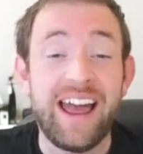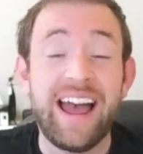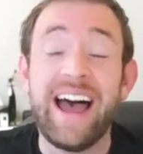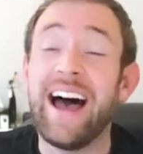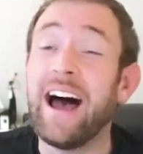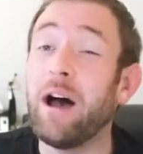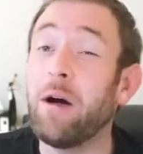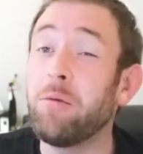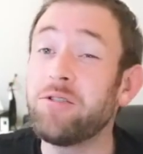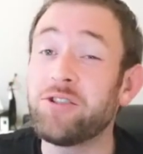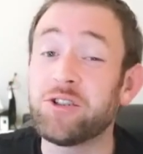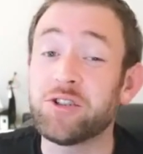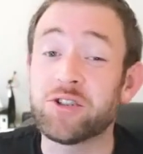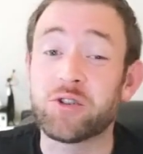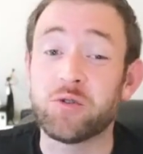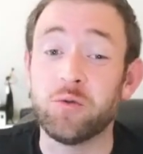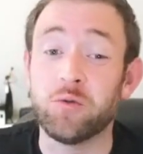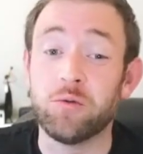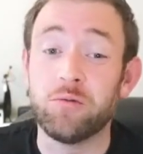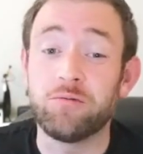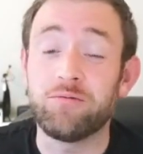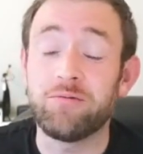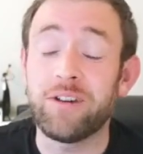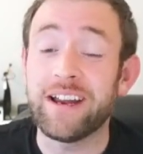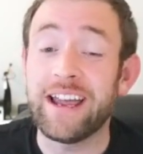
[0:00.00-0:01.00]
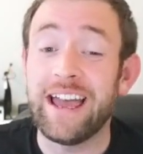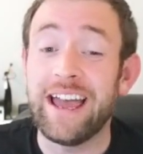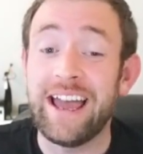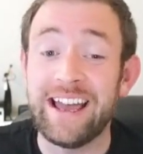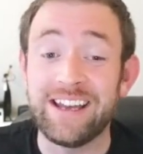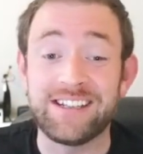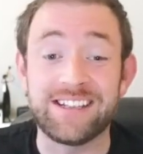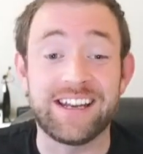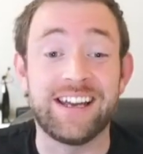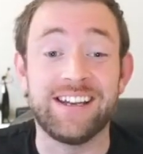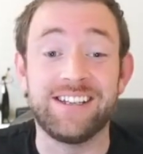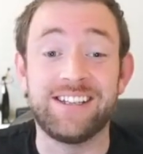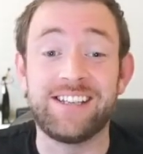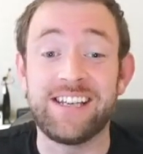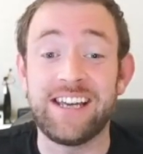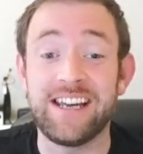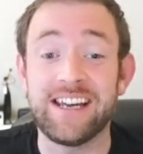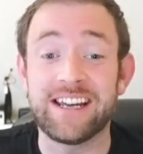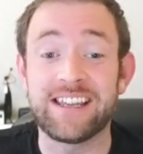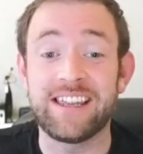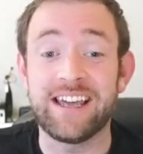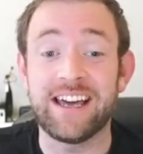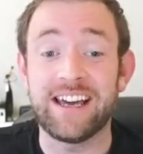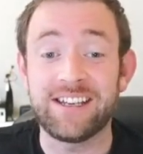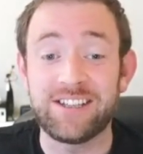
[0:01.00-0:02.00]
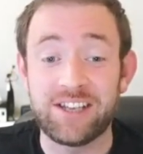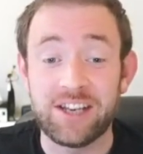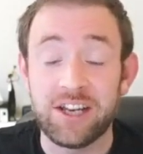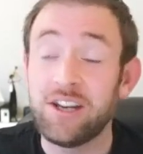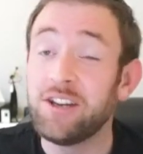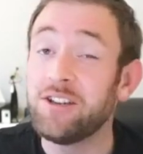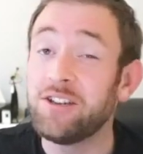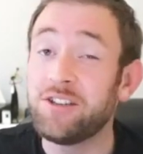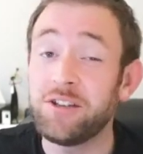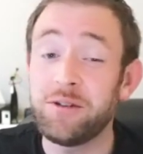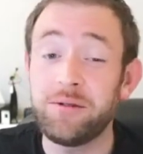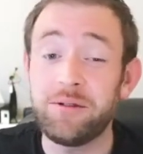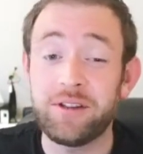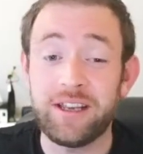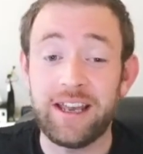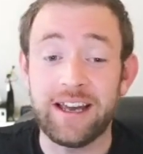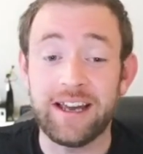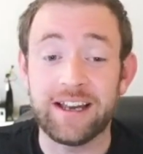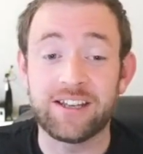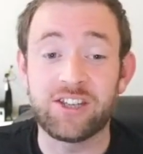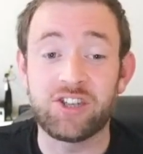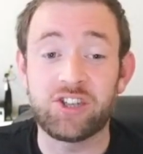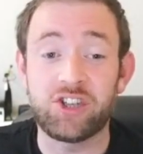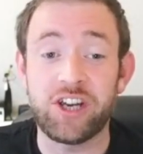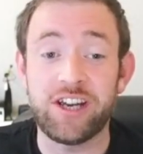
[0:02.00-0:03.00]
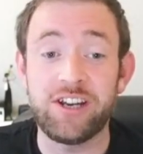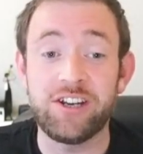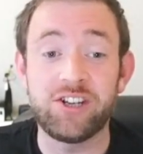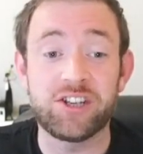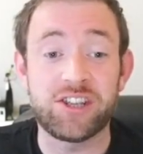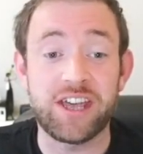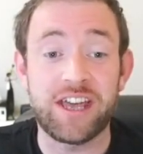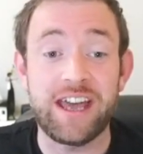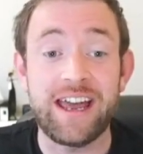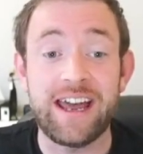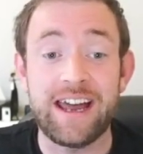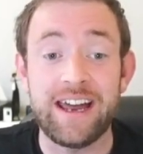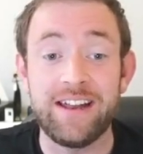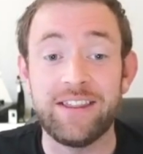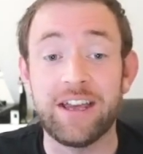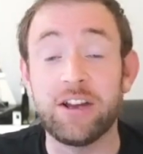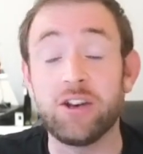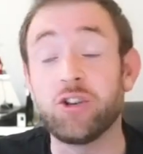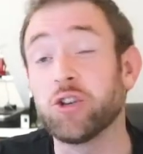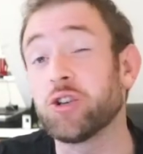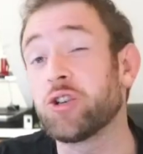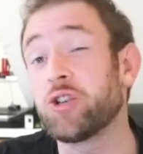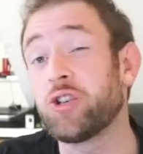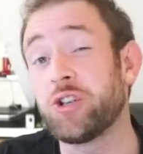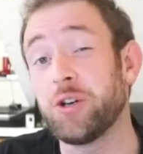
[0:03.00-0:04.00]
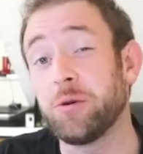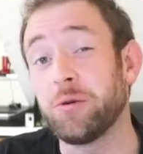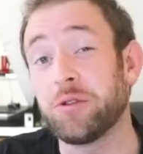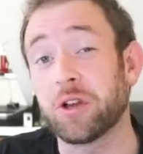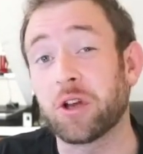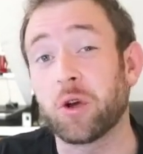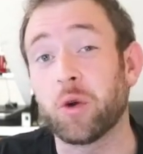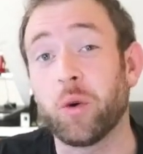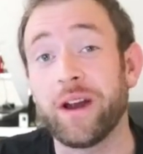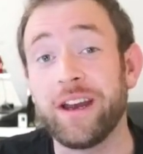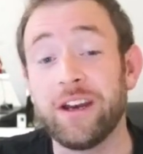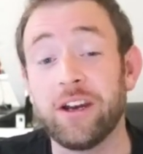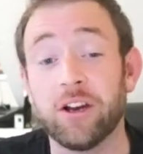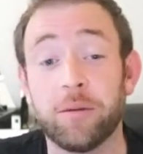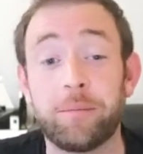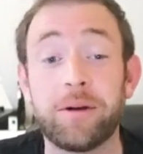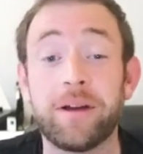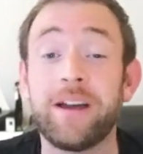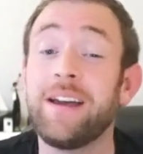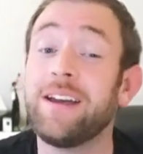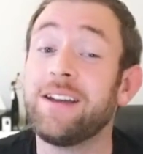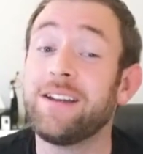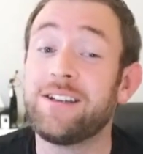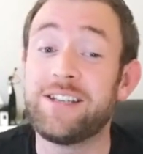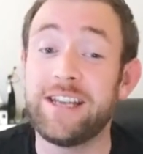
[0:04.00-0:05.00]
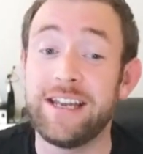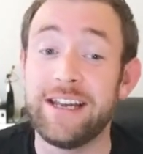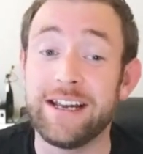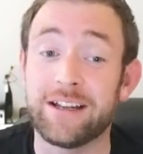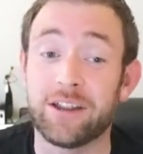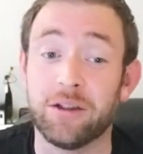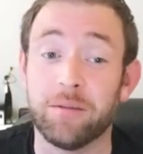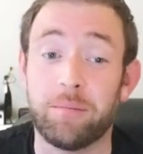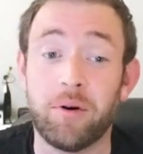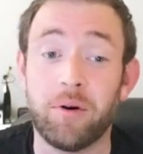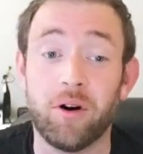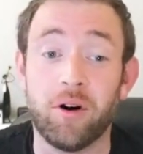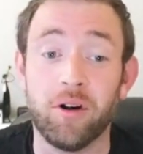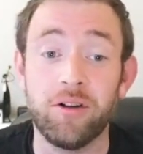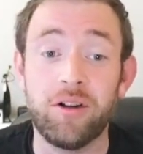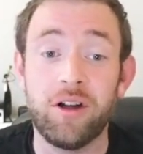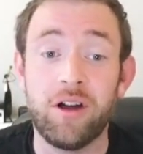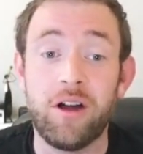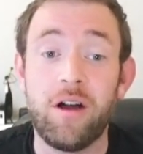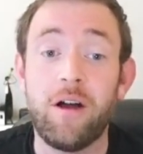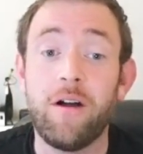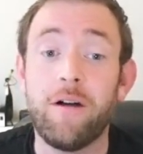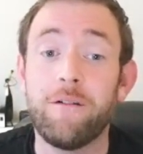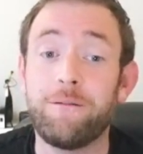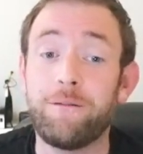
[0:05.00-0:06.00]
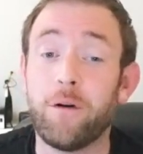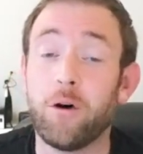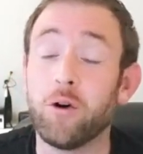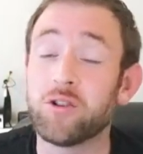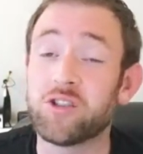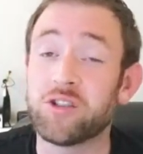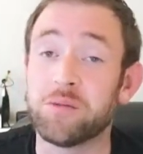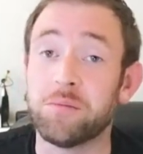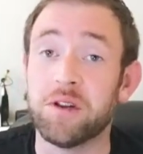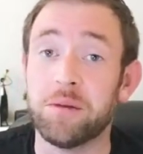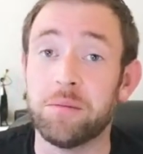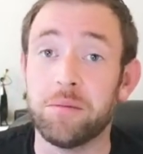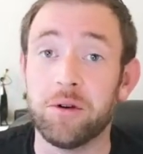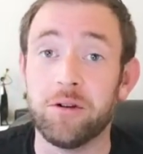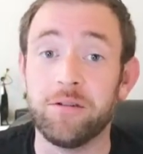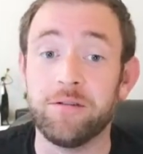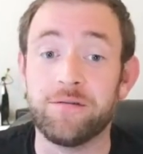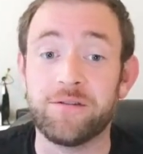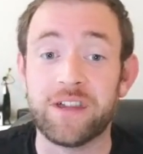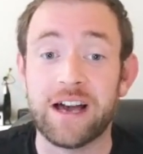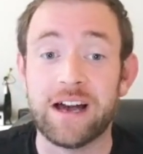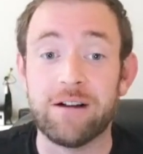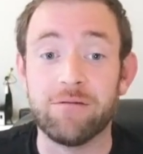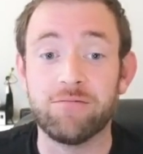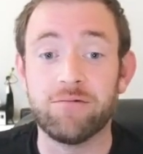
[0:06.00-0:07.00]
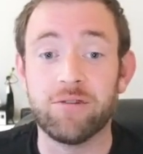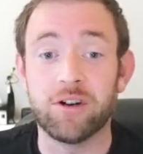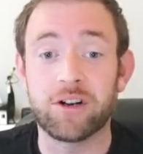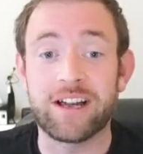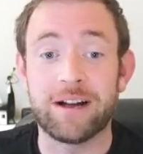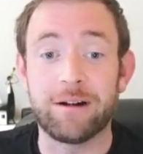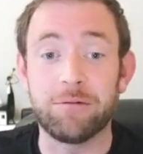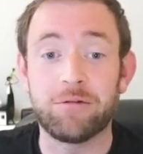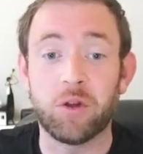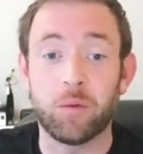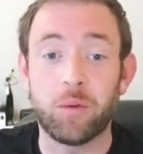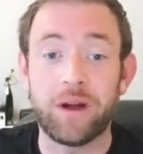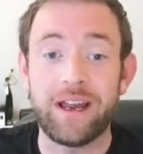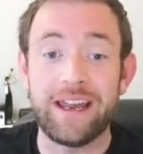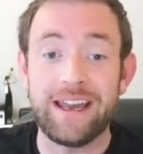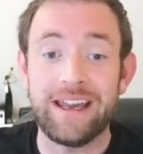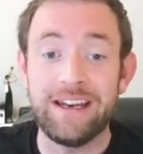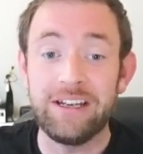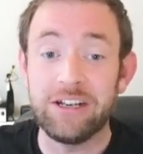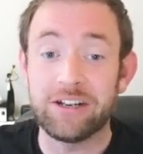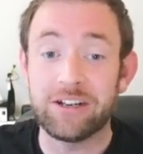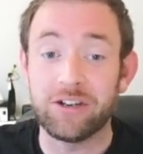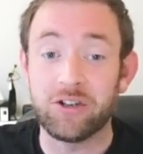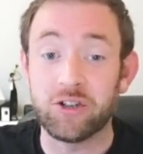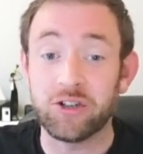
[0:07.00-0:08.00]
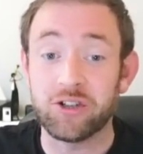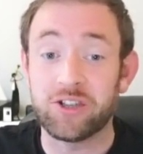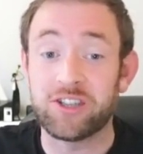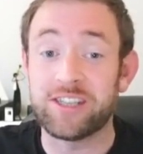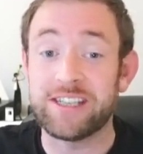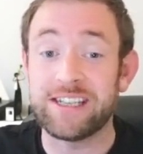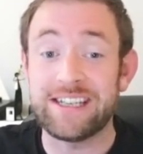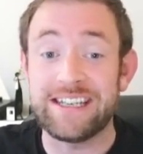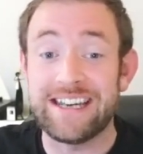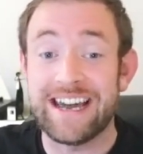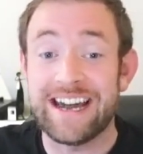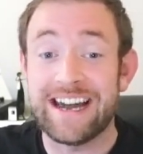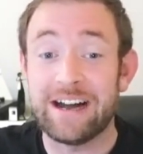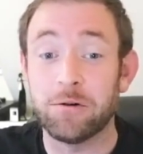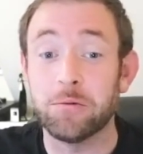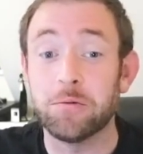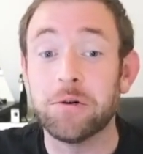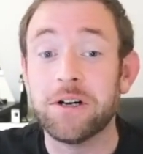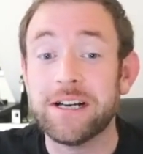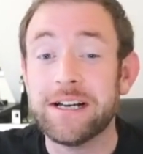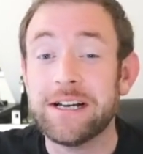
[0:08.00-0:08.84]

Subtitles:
I would just go right ahead and take that, do the exchange there, and then just shoot the queen up, take the pawn, force him to move that rook out the way, and you can just see how